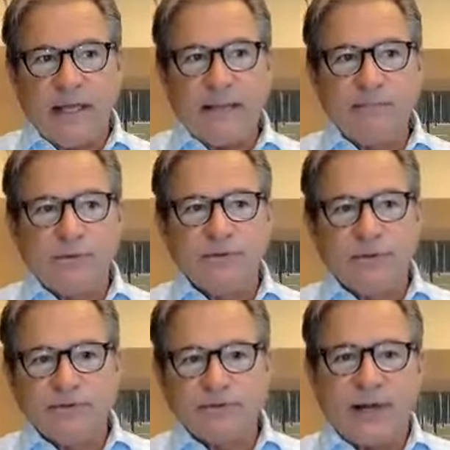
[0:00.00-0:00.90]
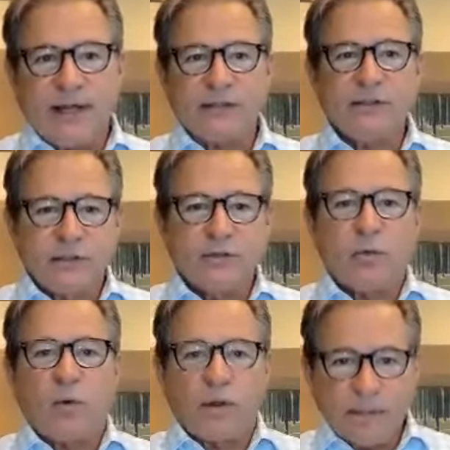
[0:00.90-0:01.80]
able to attract good
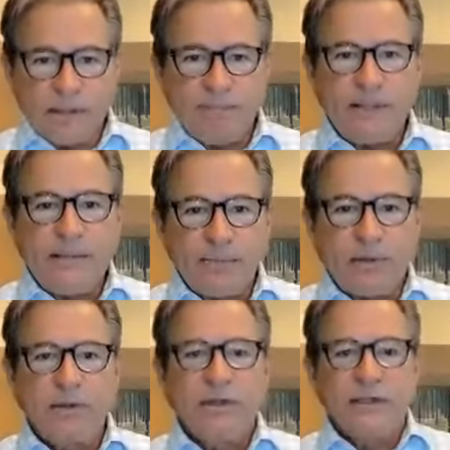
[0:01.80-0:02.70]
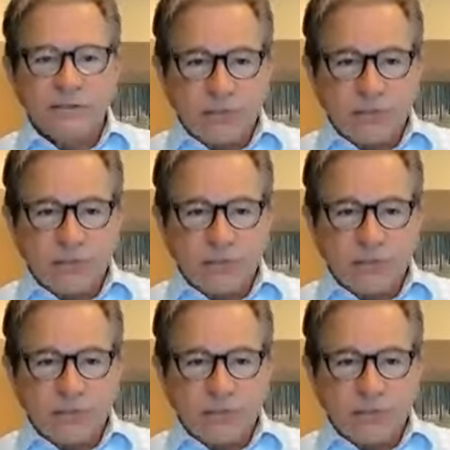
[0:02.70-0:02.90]
quality people